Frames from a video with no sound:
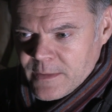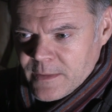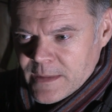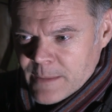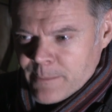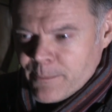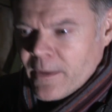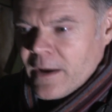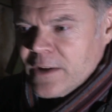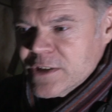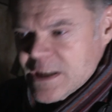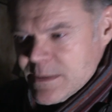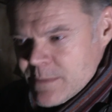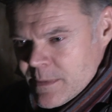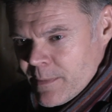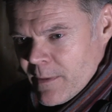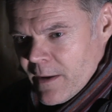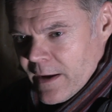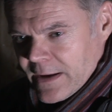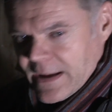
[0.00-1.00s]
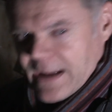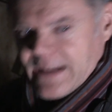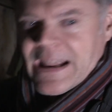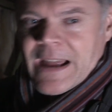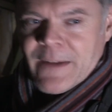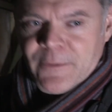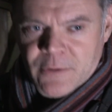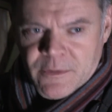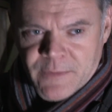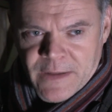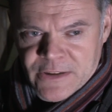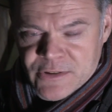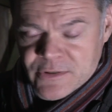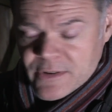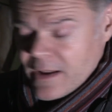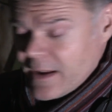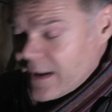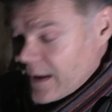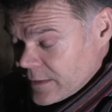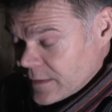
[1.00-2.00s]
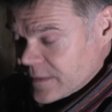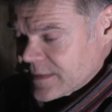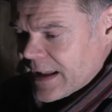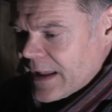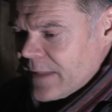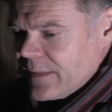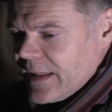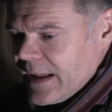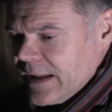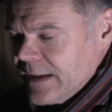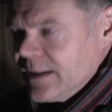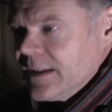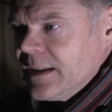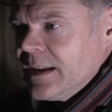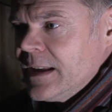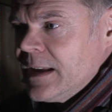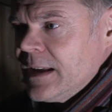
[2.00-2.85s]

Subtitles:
then buy a cheaper bike and have your adventure. And I understand that.